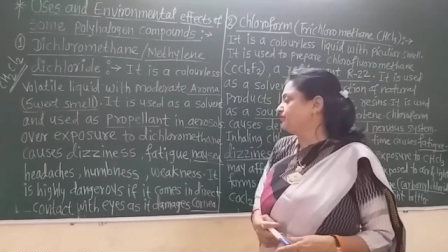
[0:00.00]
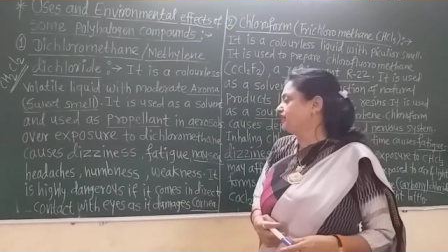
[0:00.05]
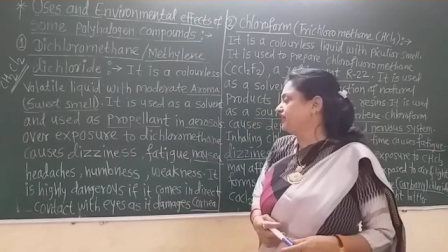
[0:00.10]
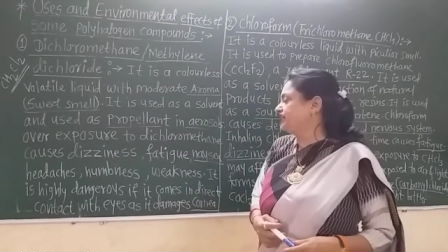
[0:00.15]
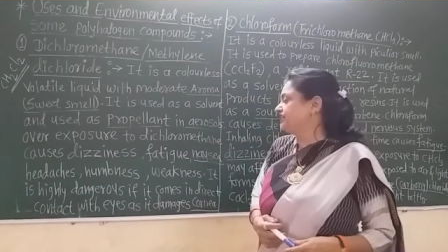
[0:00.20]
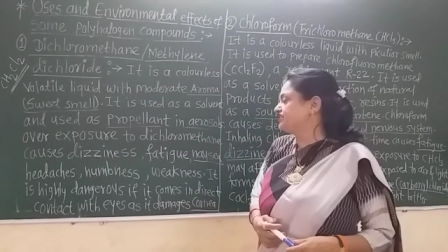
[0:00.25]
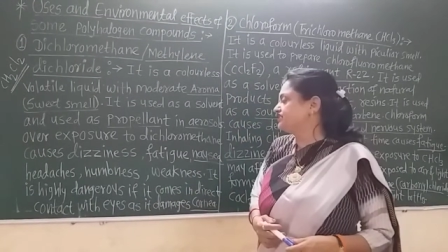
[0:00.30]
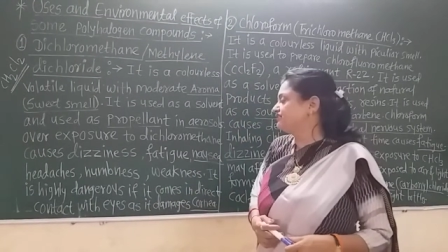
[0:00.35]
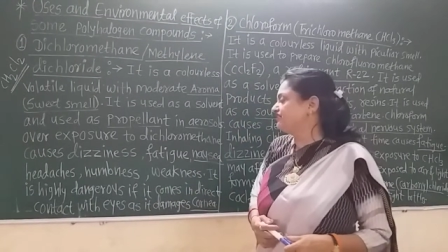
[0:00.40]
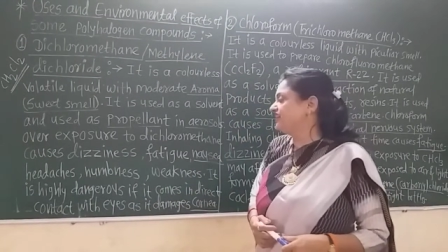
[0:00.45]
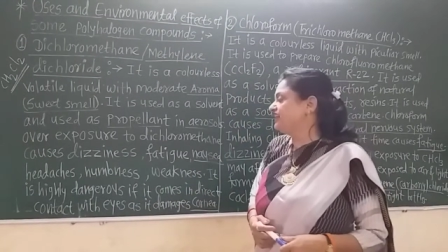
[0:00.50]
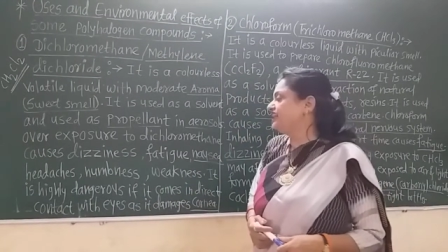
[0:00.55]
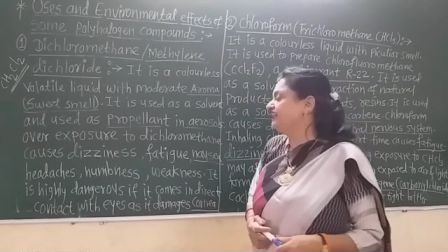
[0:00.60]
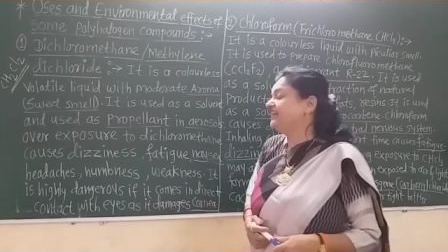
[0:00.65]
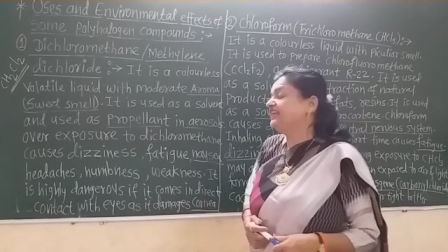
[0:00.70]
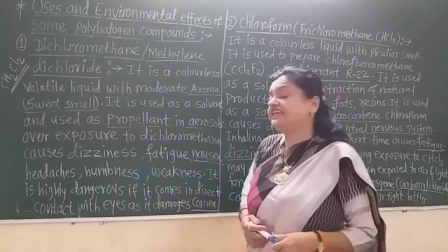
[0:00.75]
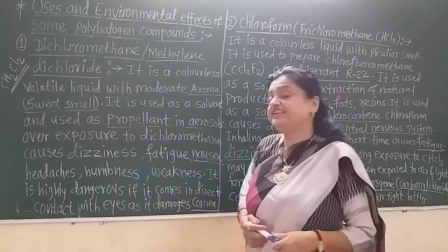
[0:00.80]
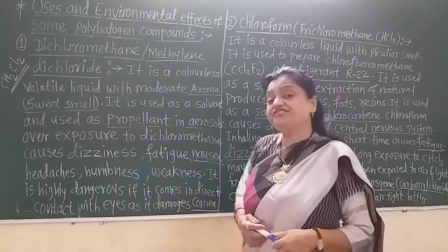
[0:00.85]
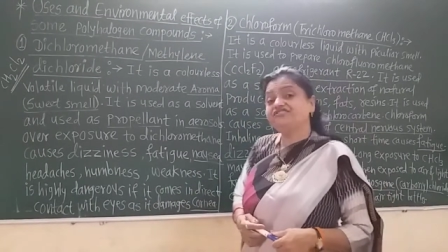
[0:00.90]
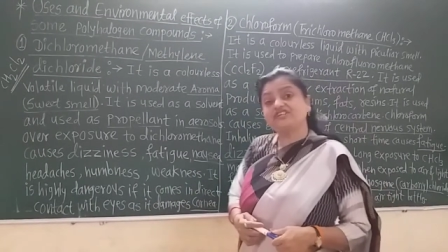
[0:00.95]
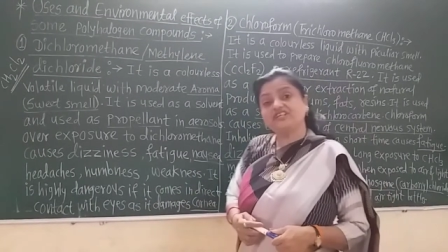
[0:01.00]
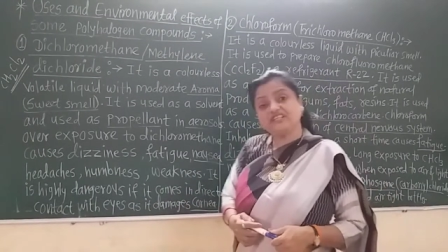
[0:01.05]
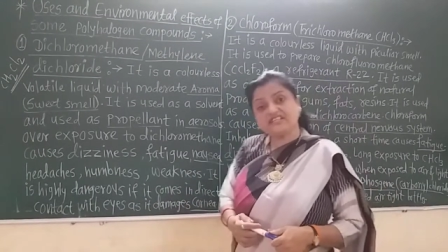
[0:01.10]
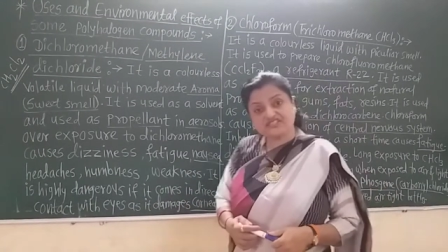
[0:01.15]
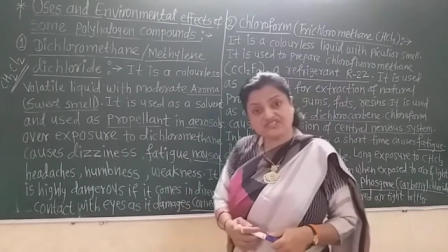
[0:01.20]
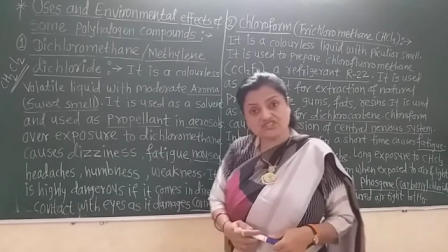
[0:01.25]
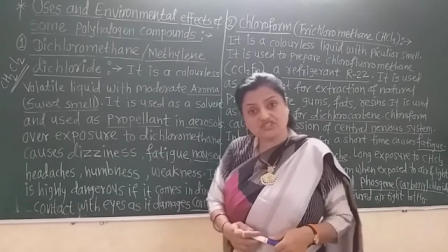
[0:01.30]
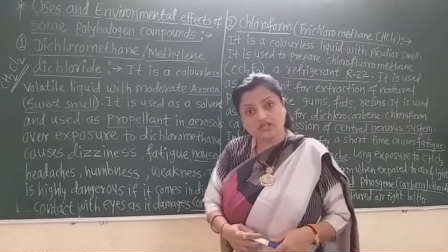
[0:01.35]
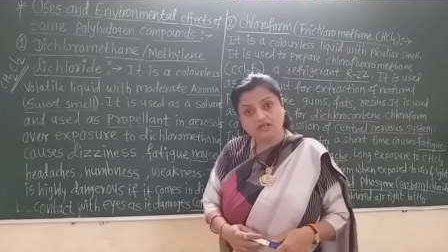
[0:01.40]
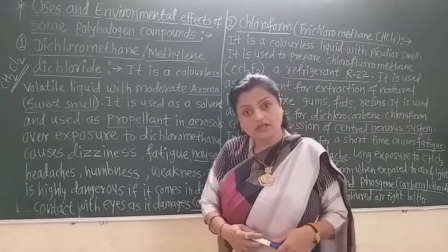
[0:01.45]
it is very
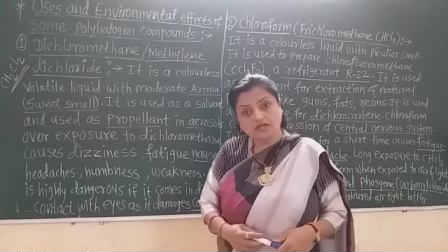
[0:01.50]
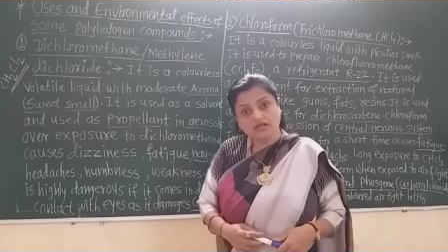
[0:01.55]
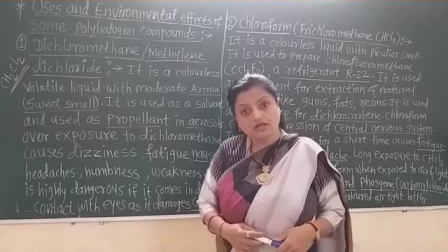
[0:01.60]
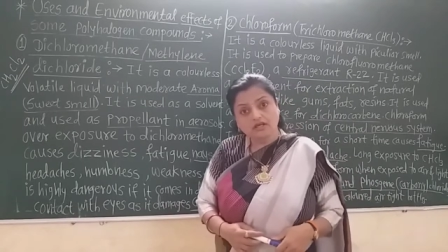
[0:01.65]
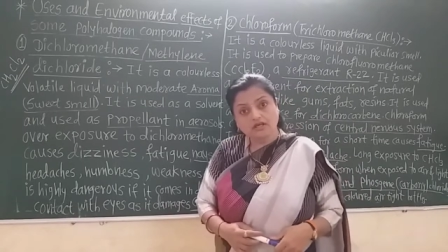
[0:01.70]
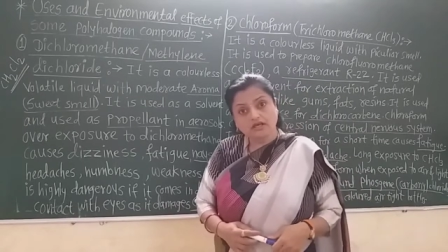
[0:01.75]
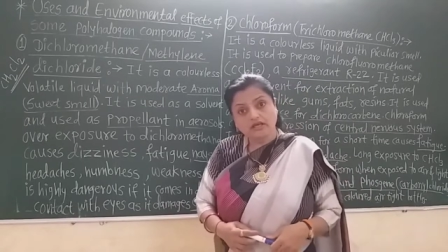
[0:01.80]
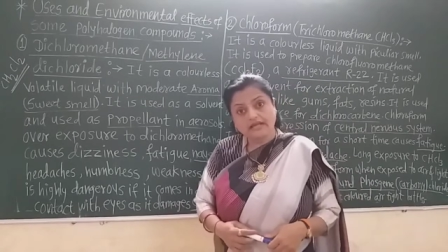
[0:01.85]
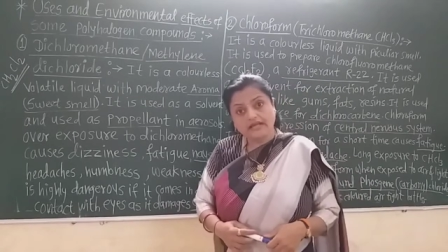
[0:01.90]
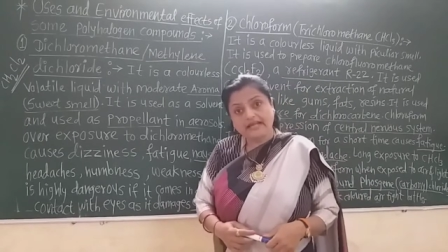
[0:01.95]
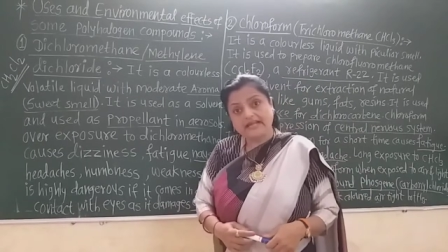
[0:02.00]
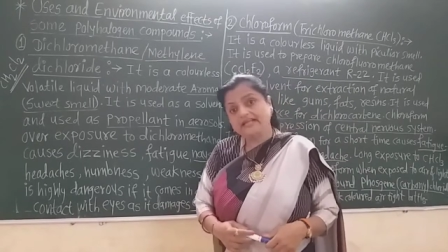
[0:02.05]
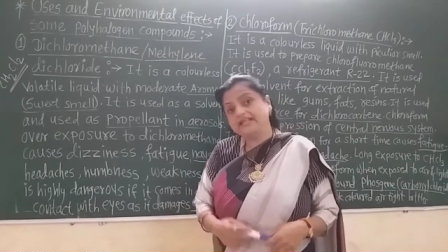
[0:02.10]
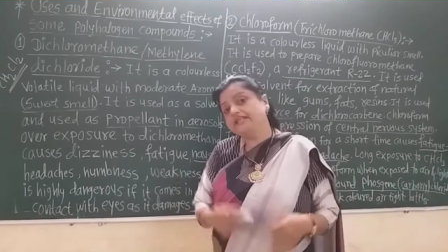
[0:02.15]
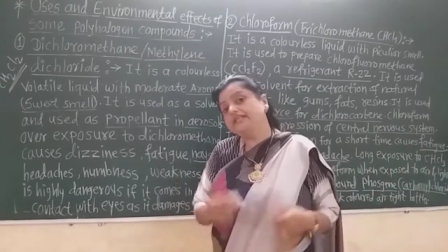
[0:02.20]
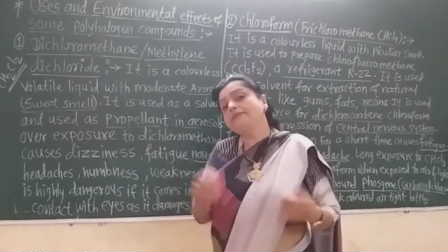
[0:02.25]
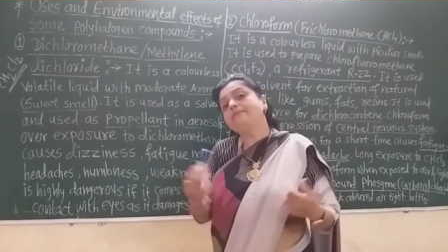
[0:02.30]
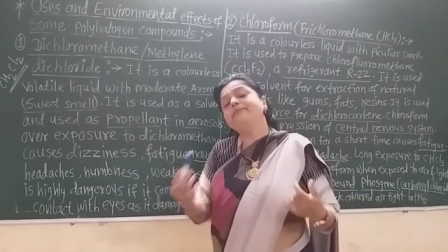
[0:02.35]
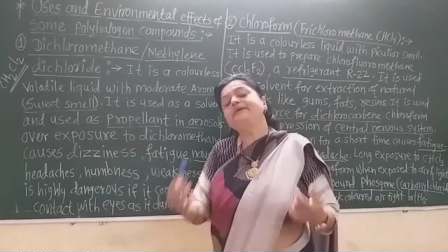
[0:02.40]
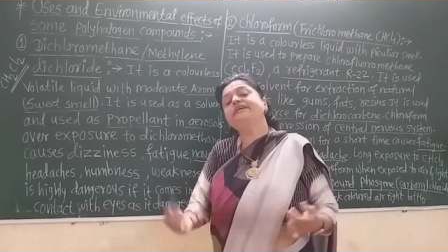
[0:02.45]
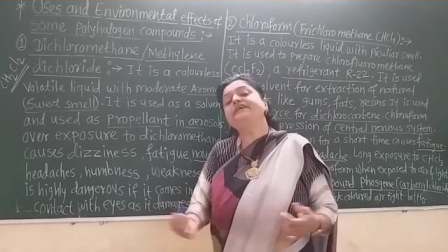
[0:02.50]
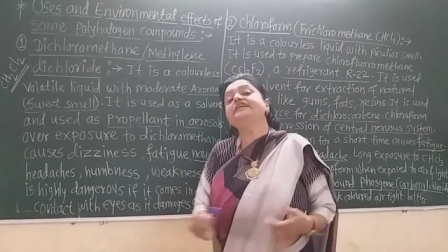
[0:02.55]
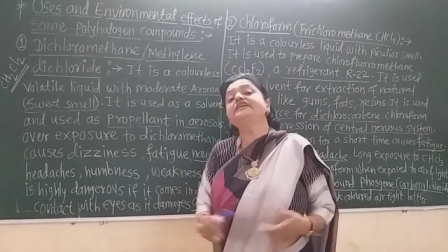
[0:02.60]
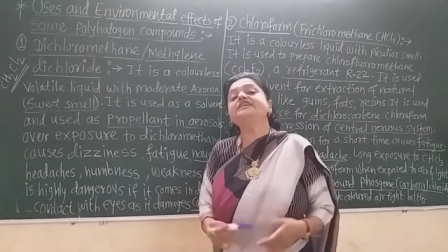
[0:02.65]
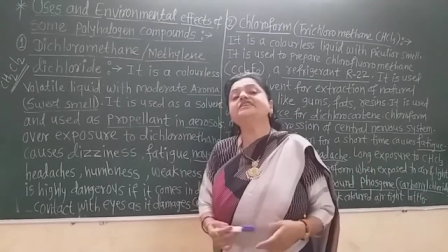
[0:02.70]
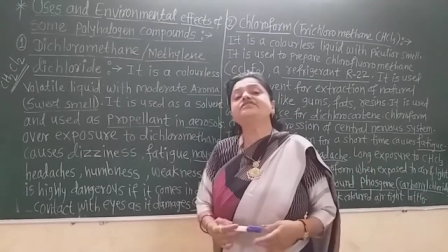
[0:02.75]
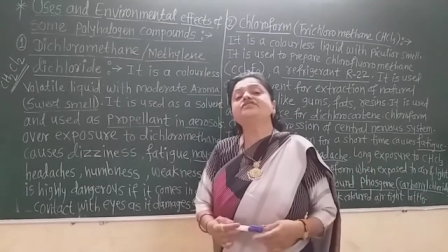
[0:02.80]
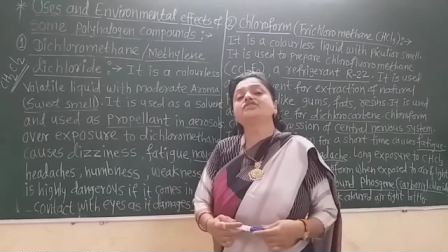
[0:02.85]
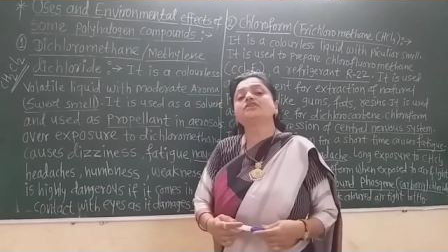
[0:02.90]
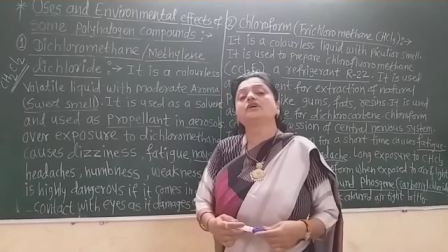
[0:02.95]
dangerous. And if it
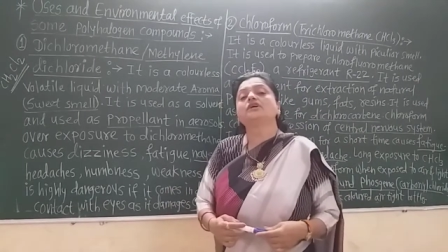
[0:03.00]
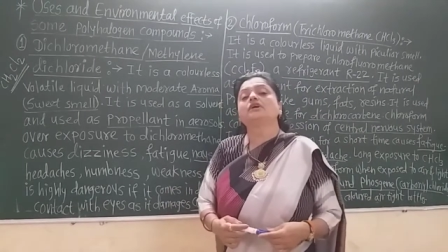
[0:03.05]
is